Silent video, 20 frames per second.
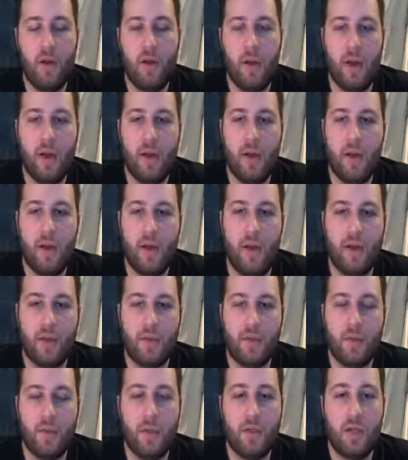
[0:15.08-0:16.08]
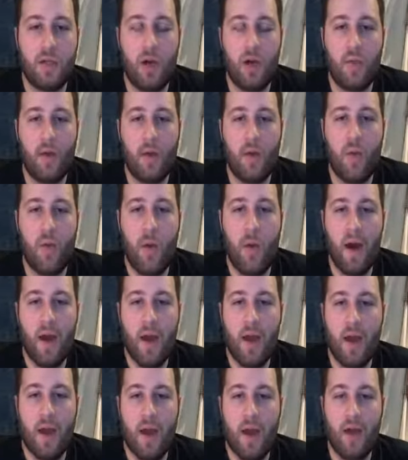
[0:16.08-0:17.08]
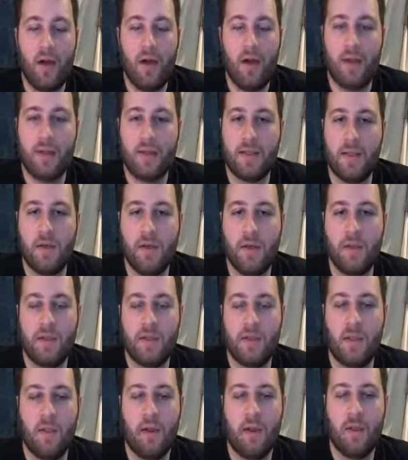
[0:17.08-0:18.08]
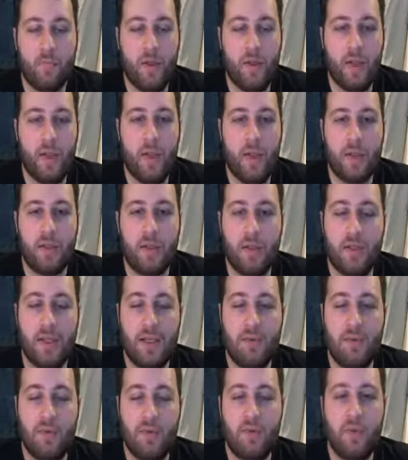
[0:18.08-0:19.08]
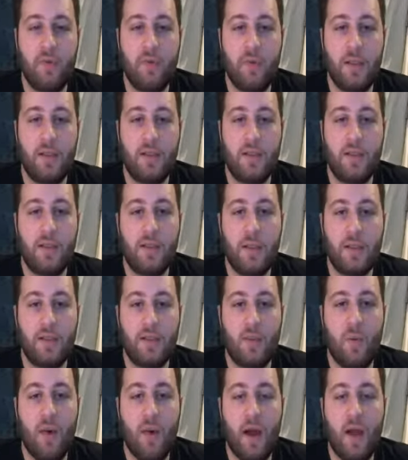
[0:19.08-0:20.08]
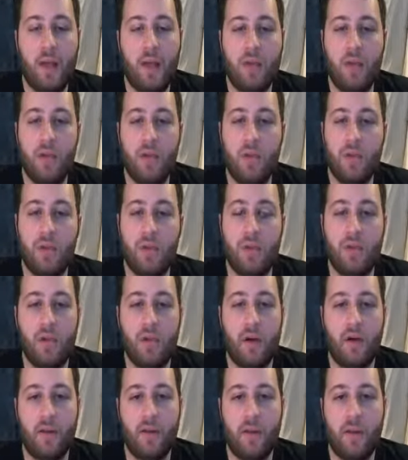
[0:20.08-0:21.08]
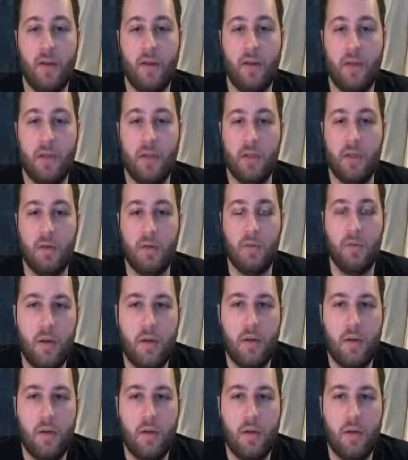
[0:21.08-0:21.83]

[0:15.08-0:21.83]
and I just want to talk about why I like selling them so much and just give you a few reasons as to why you should start selling them too.